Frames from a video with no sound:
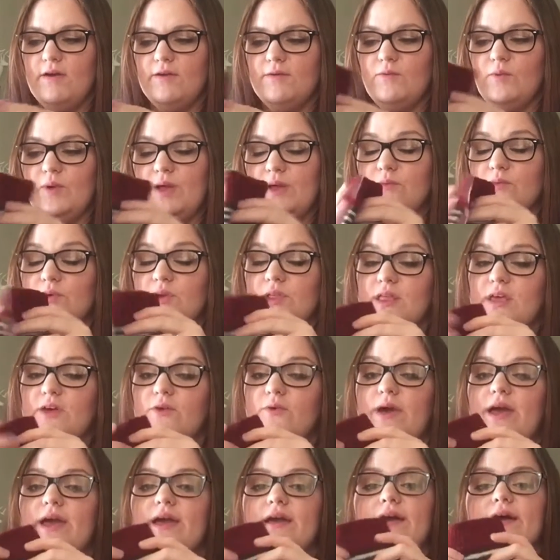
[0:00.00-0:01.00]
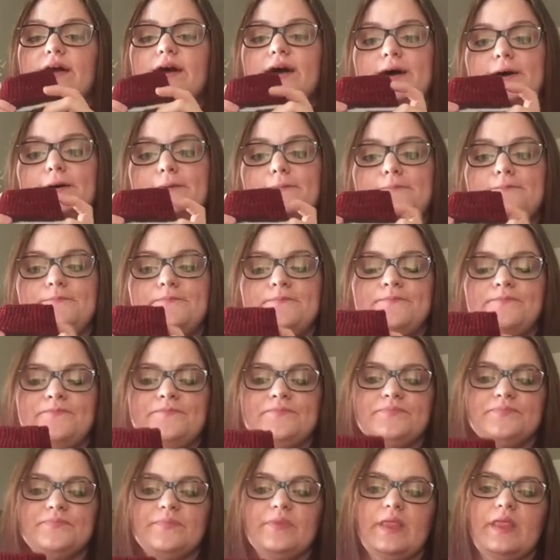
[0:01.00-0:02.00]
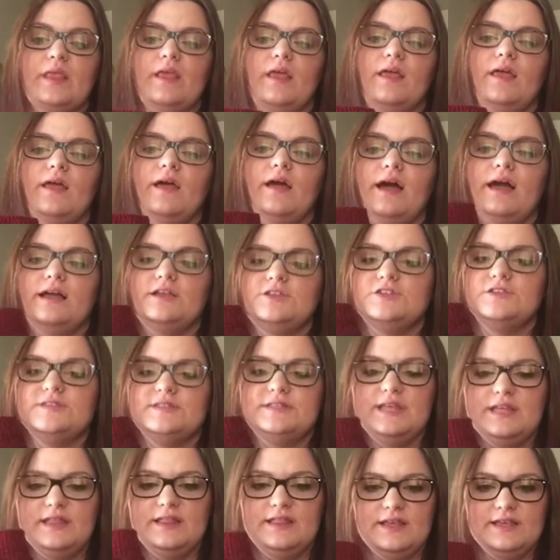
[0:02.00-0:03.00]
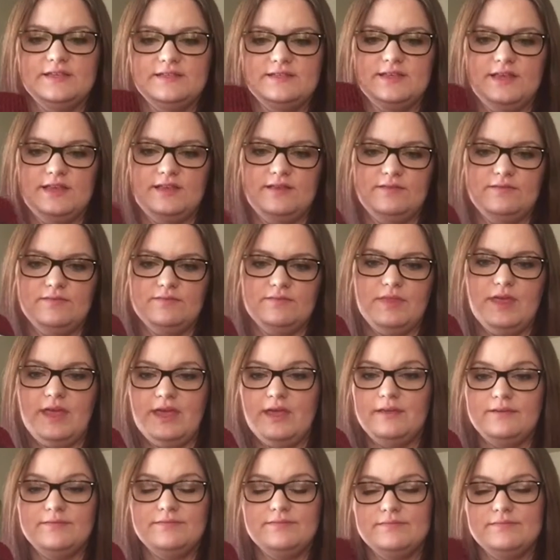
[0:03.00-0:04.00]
went really quick. I just did this in like,